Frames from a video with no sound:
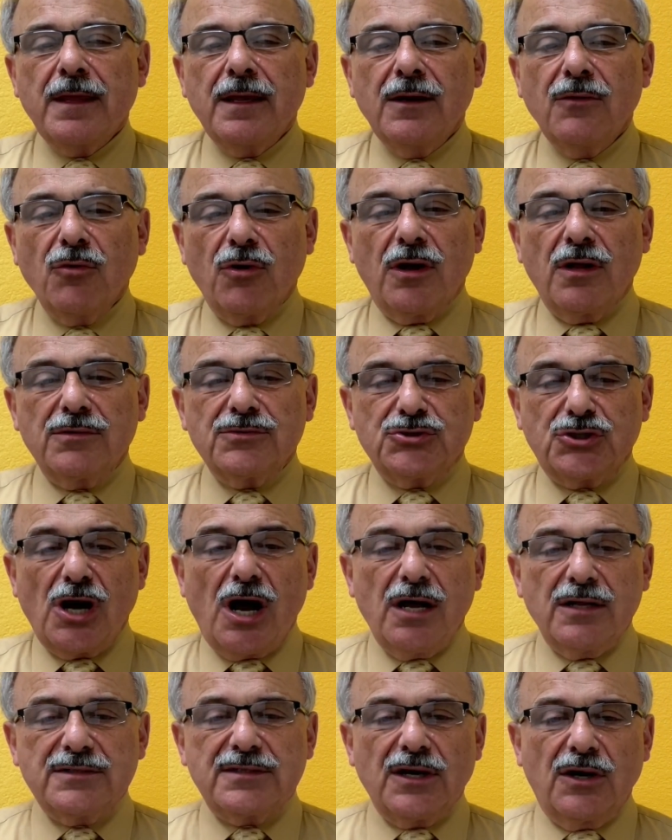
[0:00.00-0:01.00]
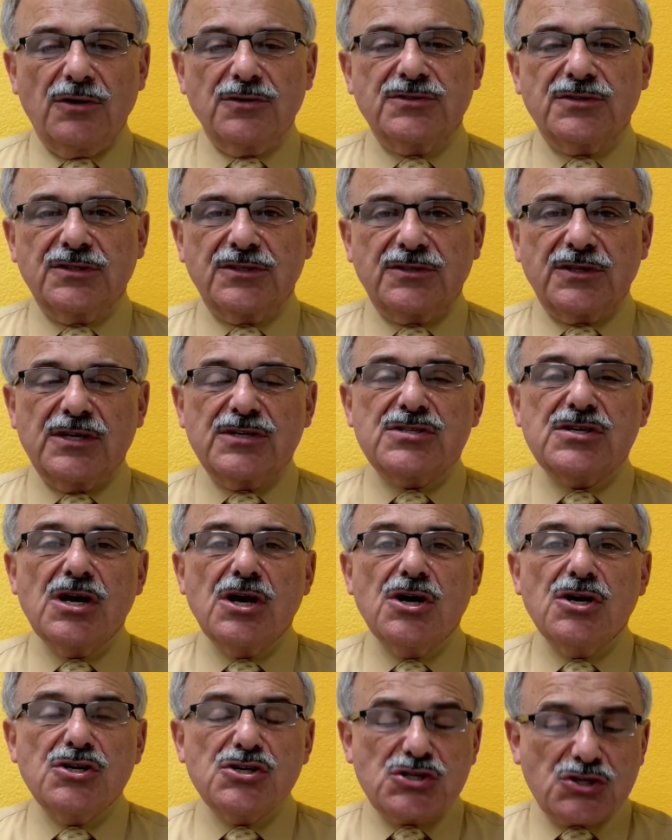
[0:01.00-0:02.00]
Well, John tells us this
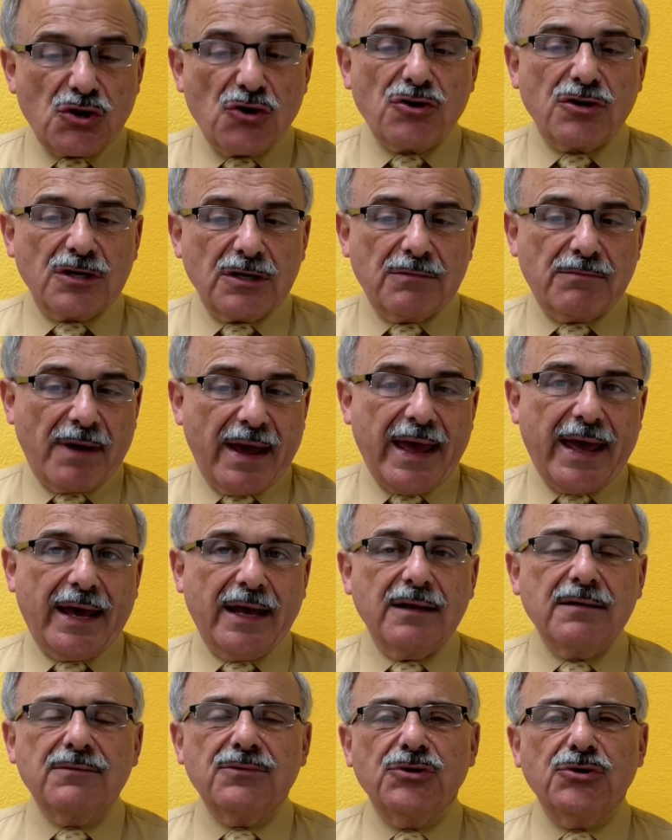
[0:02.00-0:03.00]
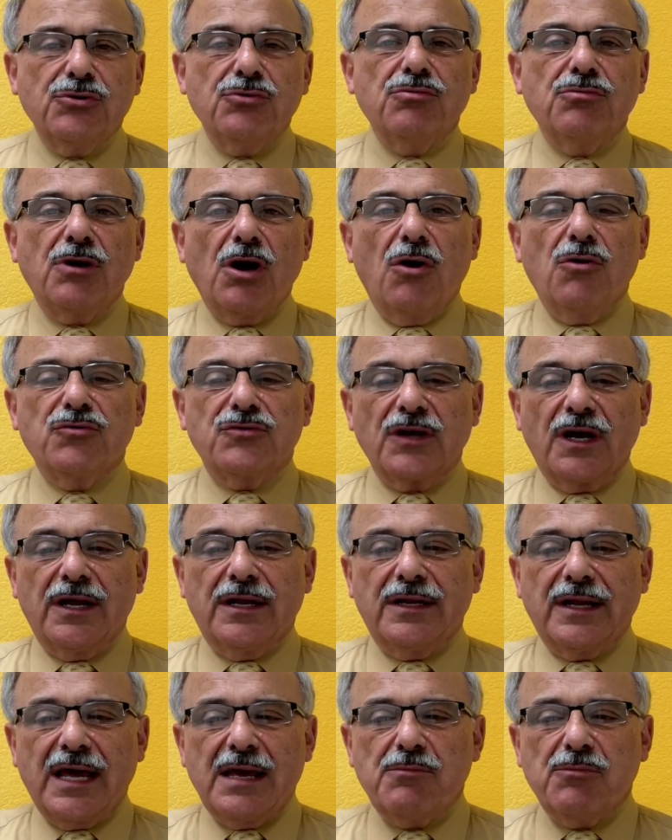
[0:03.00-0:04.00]
certain man, who goes
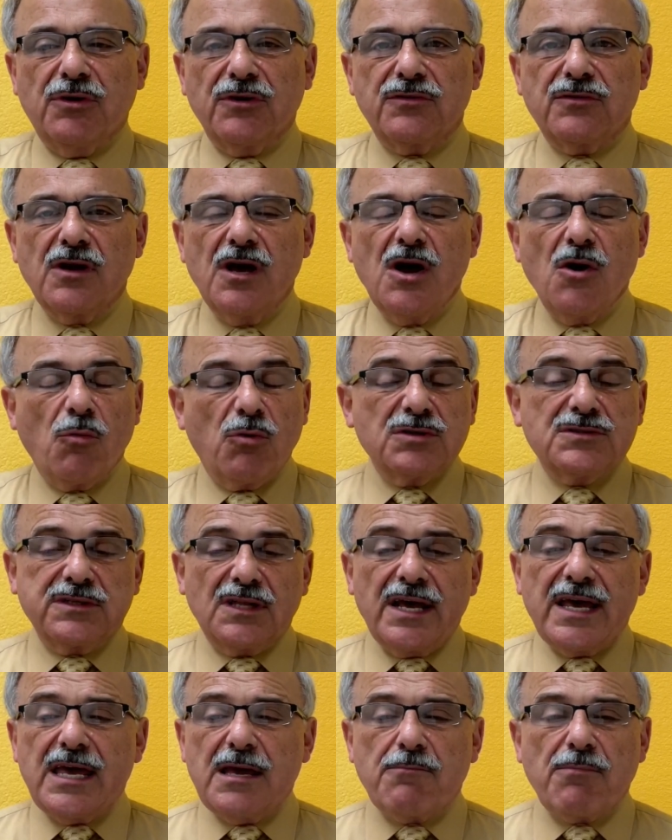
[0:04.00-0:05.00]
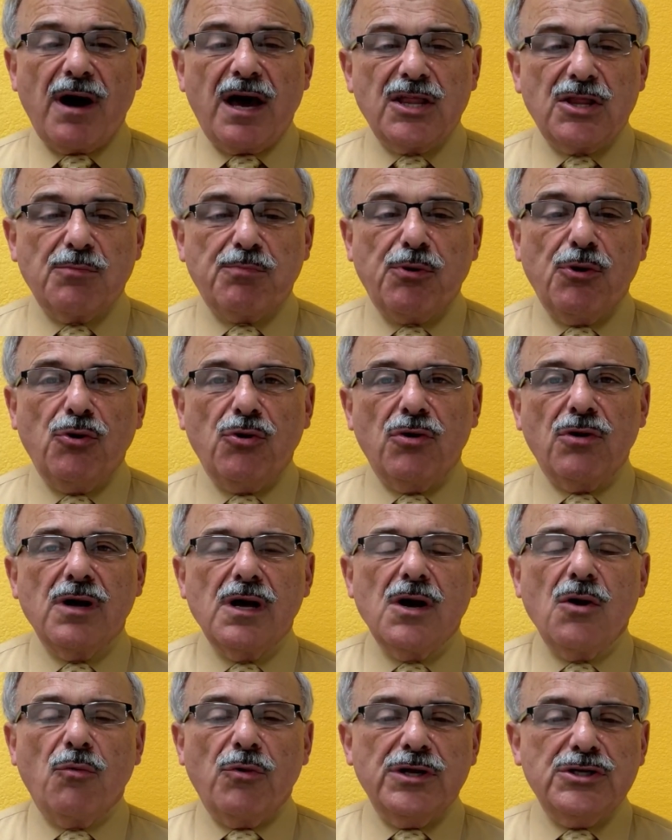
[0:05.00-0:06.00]
unnameless, was laying by the pool
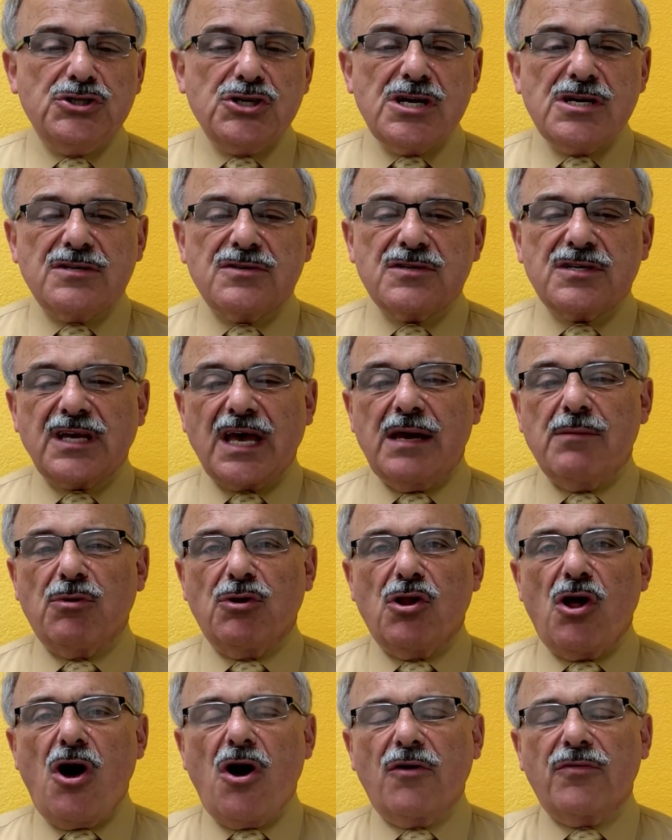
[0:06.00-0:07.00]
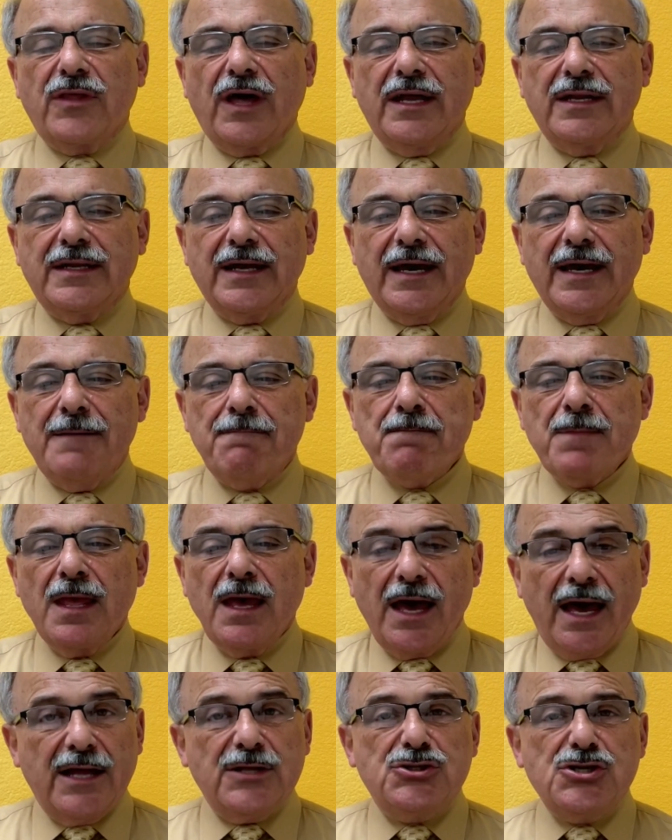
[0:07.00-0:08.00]
when Jesus came along that day.
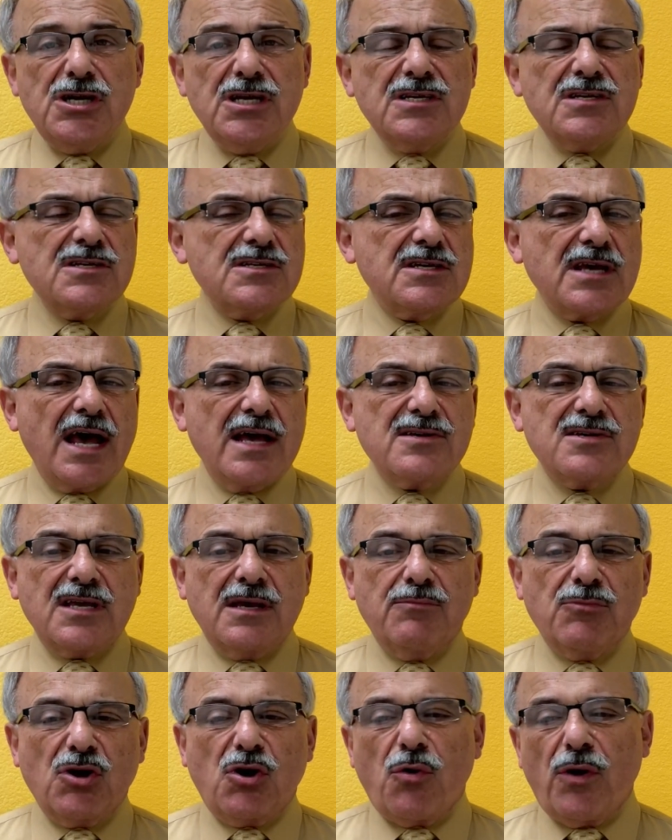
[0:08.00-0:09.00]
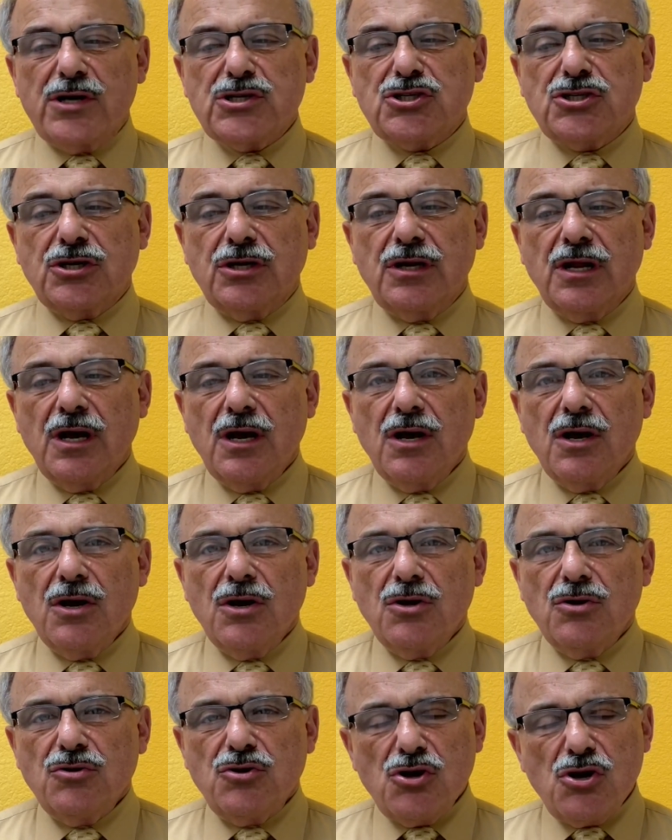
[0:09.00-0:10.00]
And Jesus asked him the question,
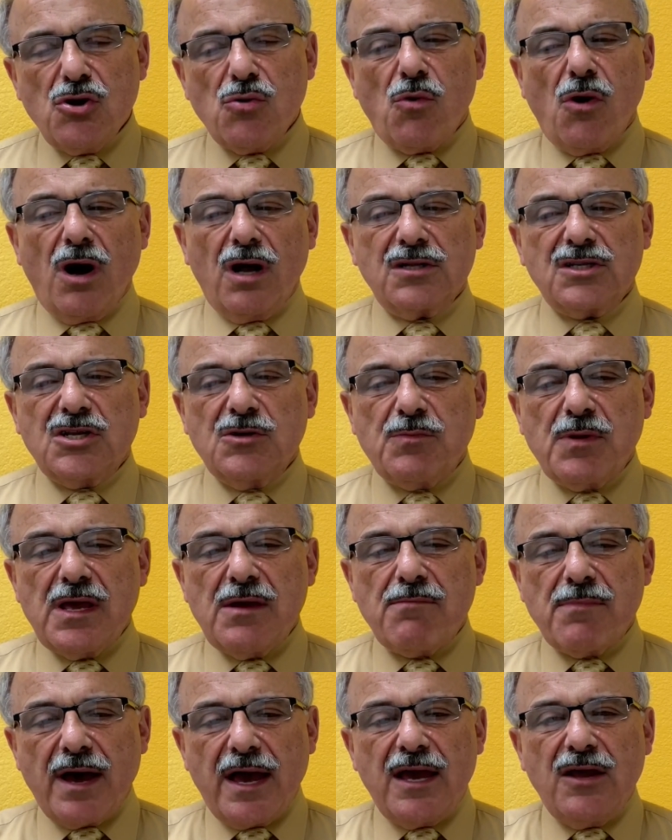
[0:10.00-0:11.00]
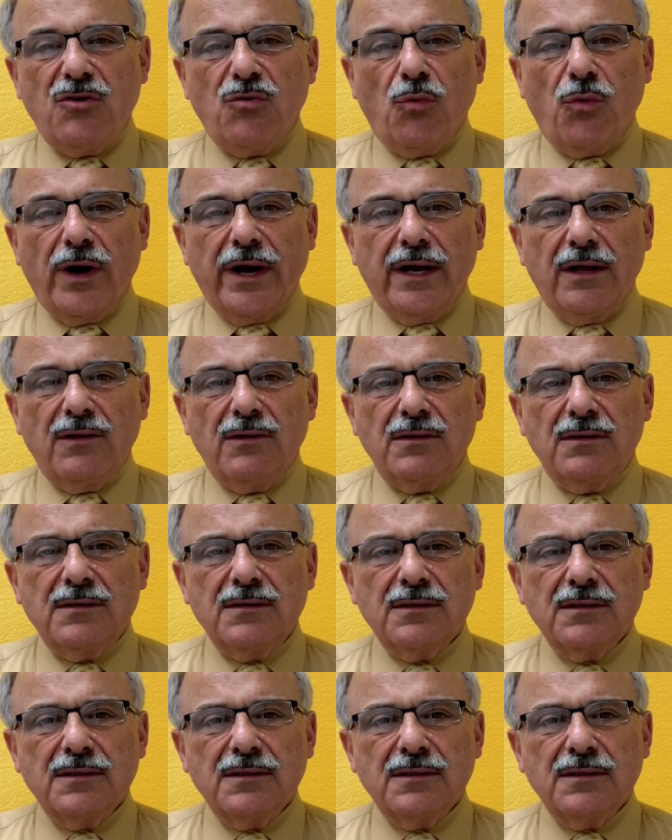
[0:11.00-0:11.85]
"Do you want to be made well?"